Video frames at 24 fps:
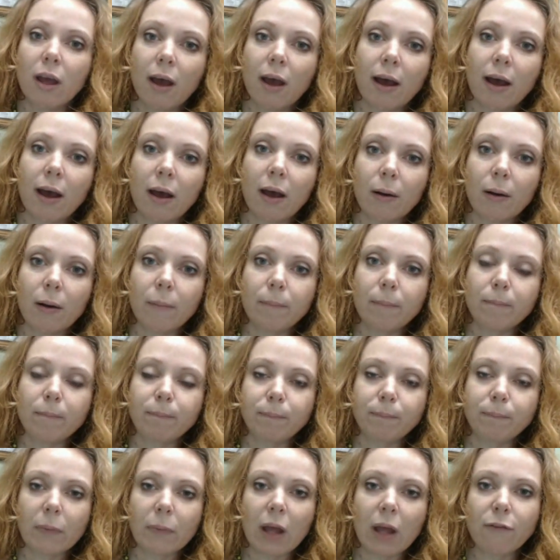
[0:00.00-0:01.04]

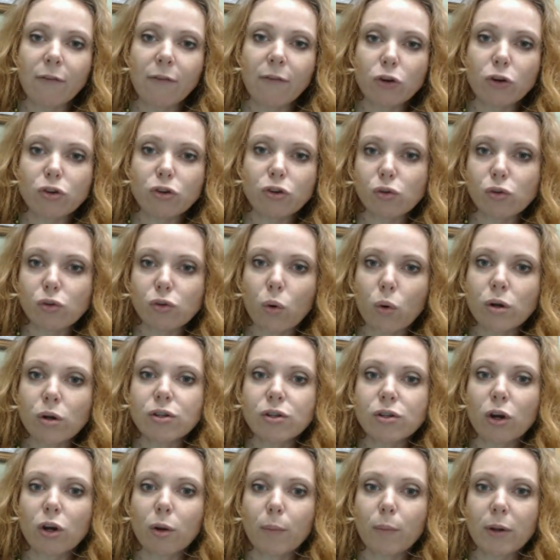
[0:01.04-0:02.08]
high fructose corn
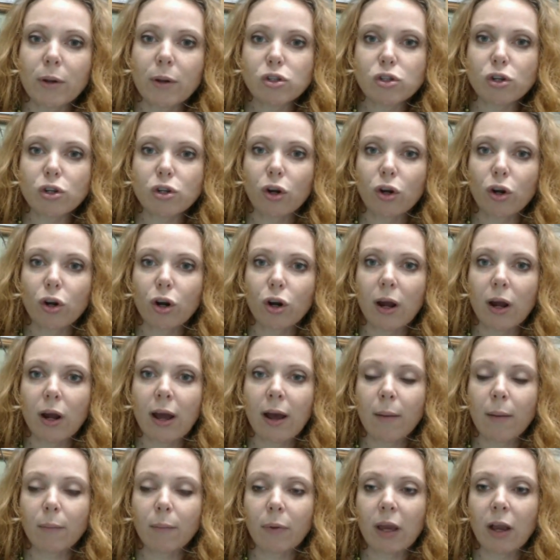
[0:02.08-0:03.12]
syrup and sugar
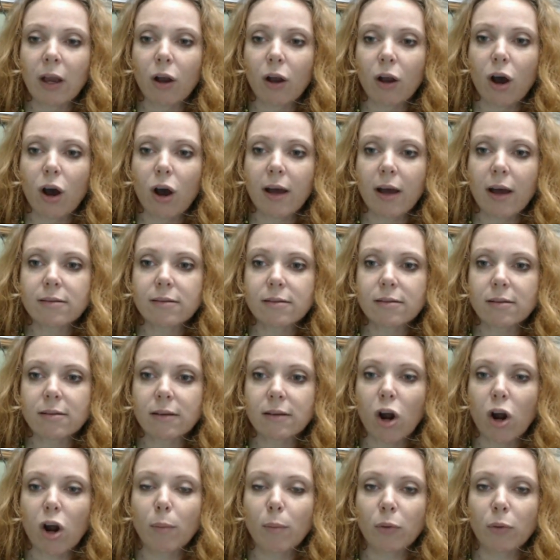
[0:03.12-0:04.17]
can cause
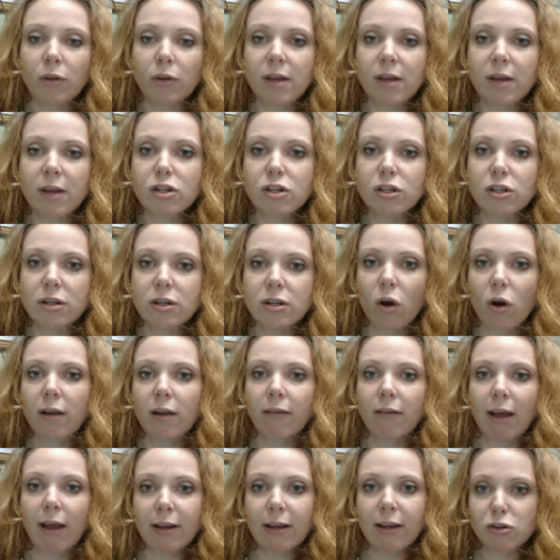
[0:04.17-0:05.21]
caramelization on
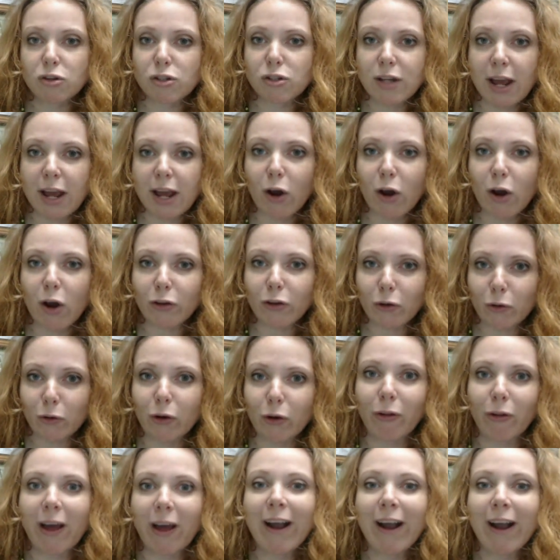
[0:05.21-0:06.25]
like your steak on the grill,
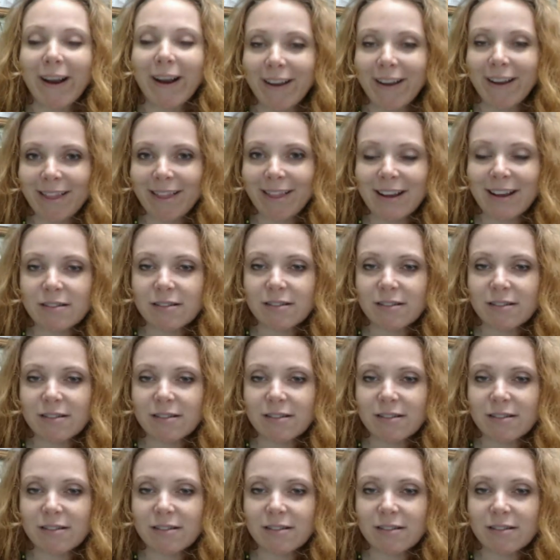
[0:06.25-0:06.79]
that kind of thing.